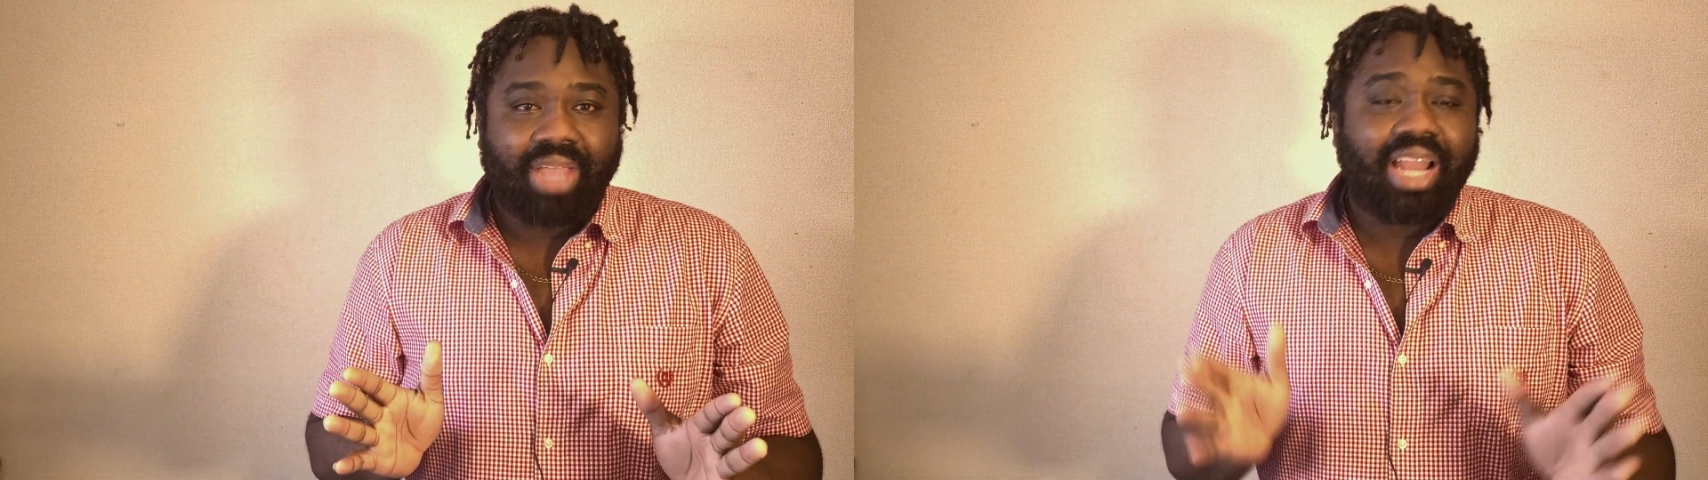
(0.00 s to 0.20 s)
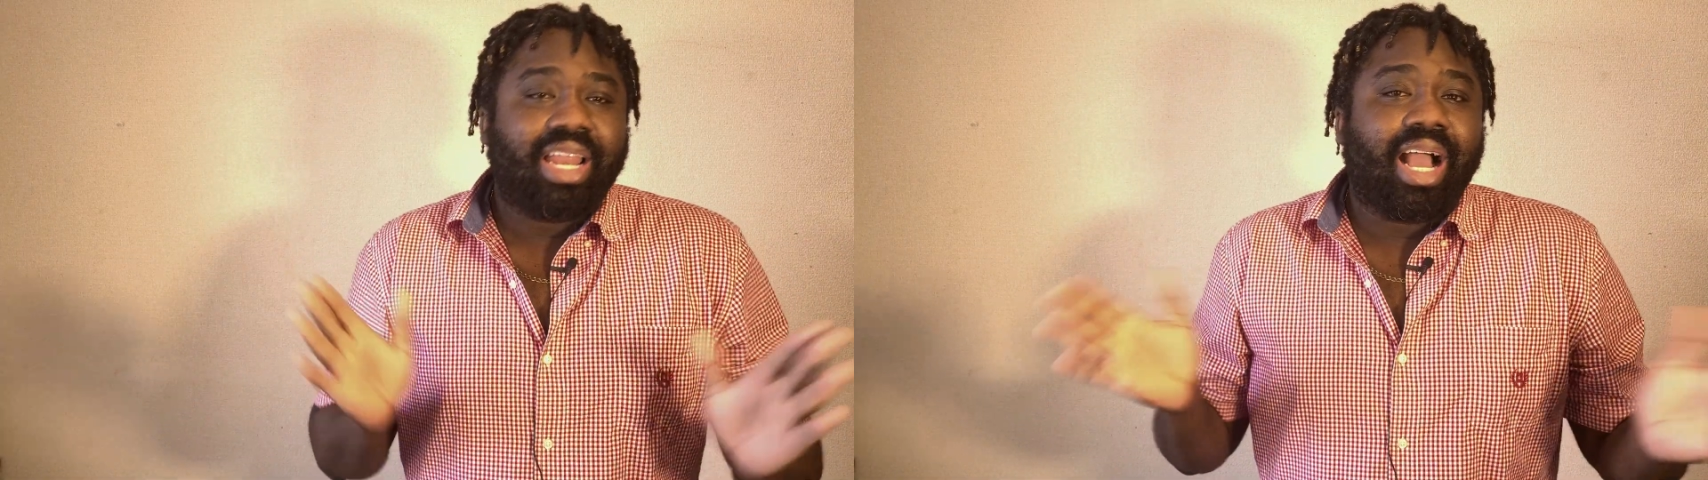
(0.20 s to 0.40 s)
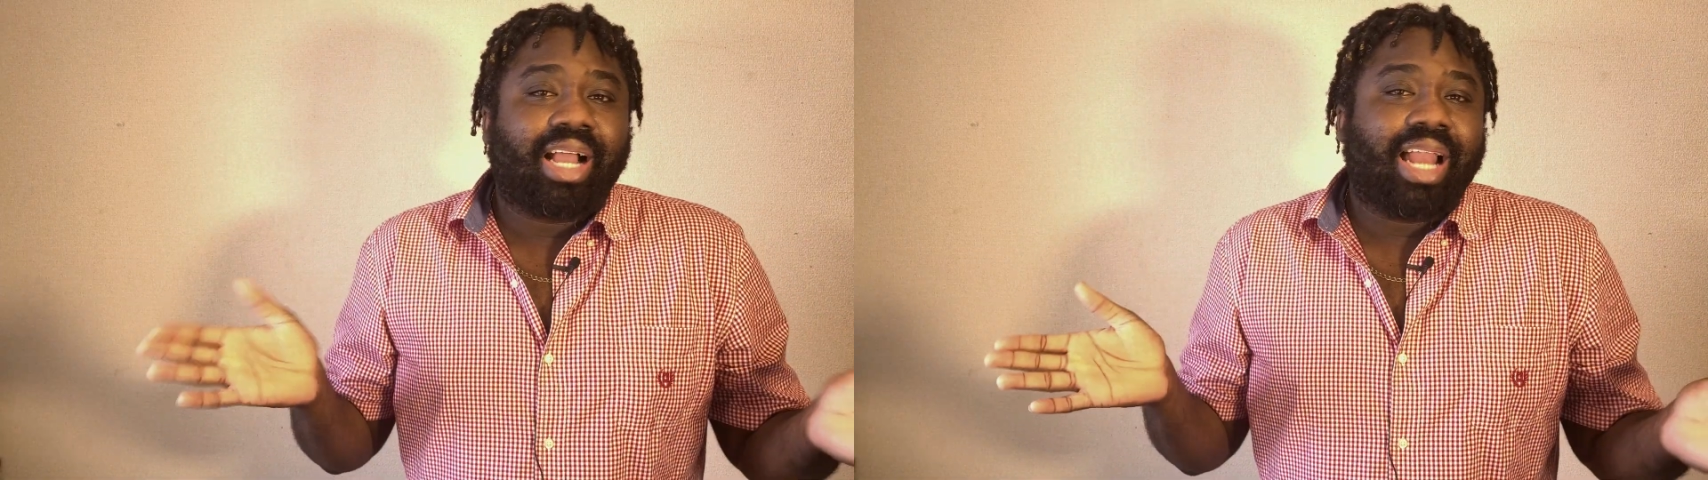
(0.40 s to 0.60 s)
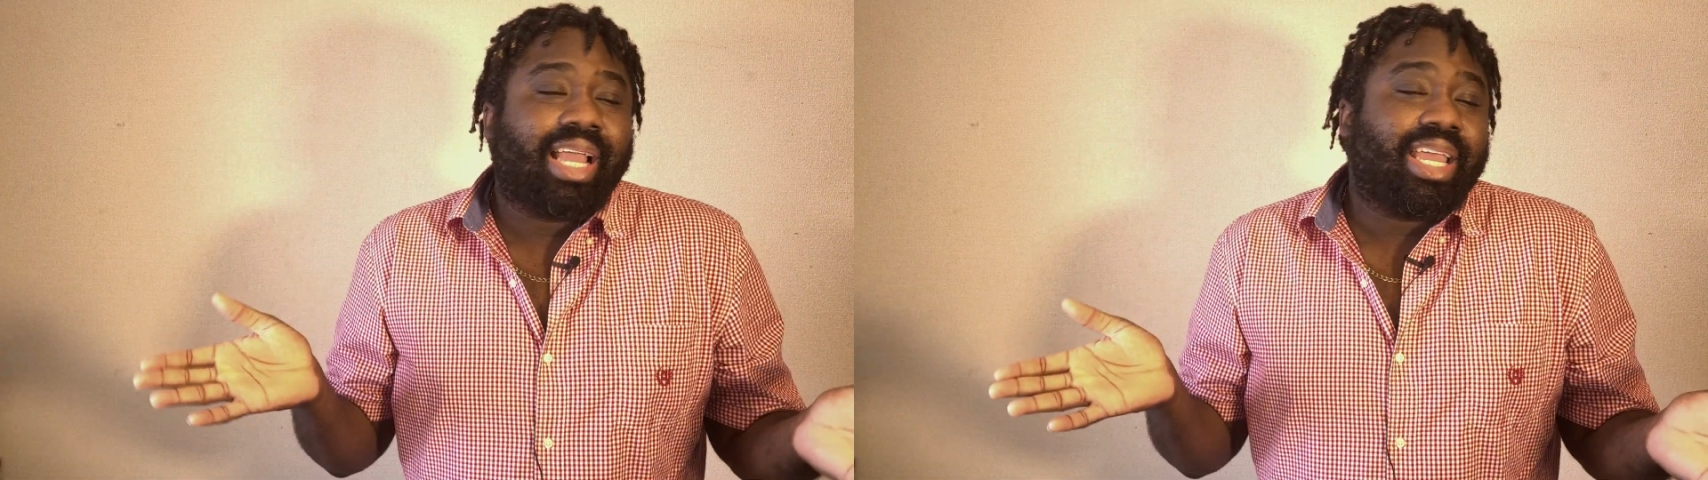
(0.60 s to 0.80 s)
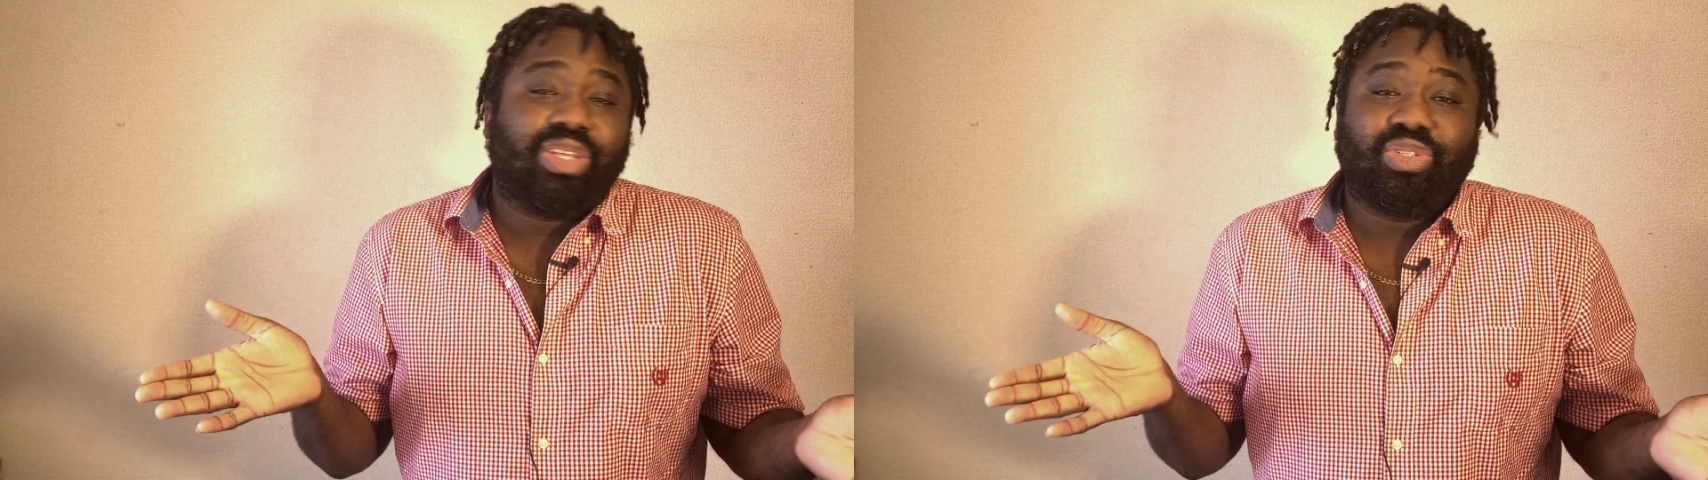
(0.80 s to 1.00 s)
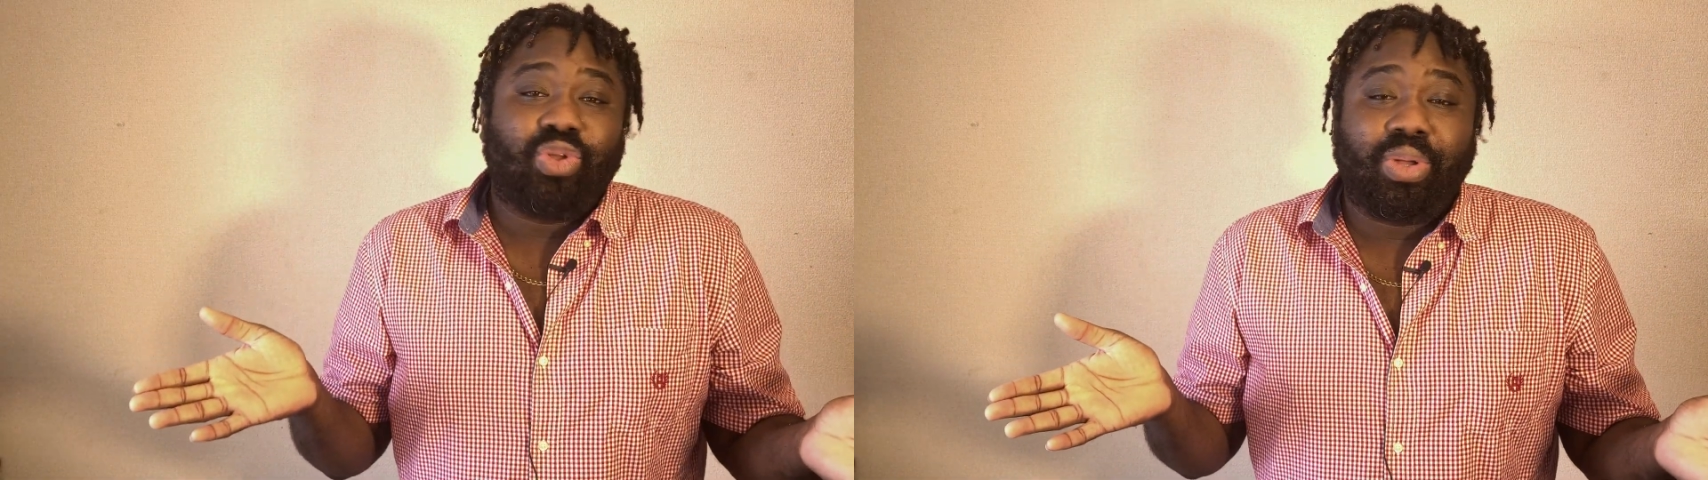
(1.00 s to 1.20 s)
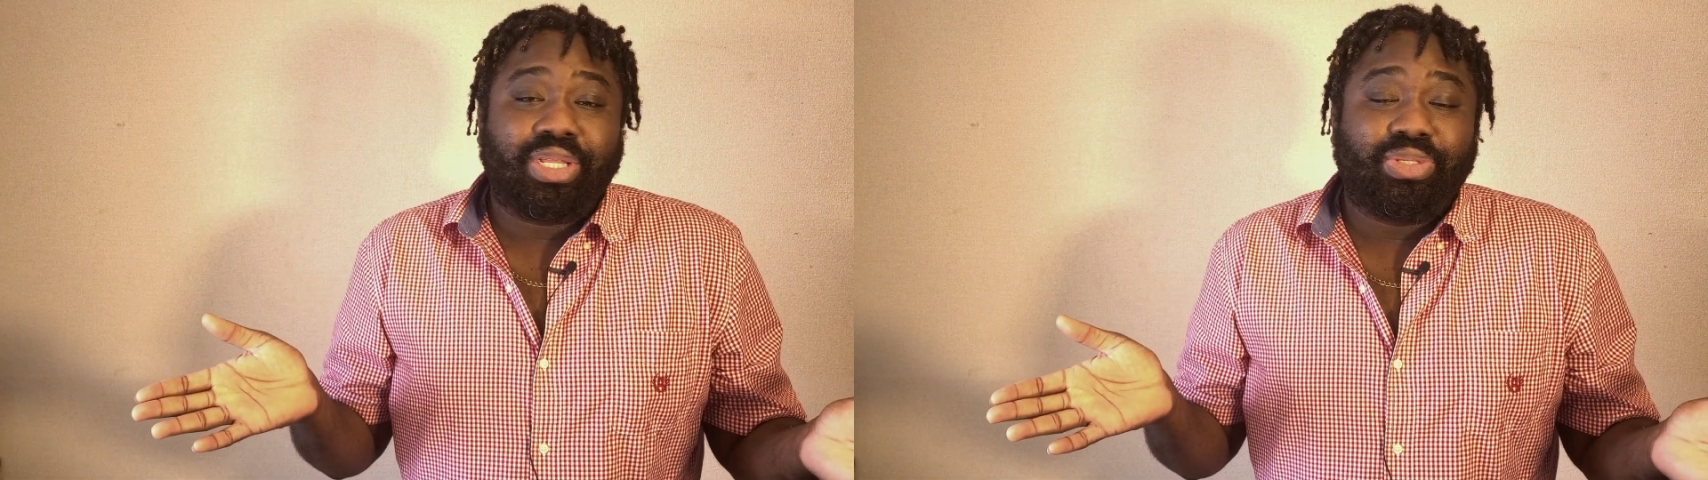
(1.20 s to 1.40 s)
and then act like he doesn't know what he's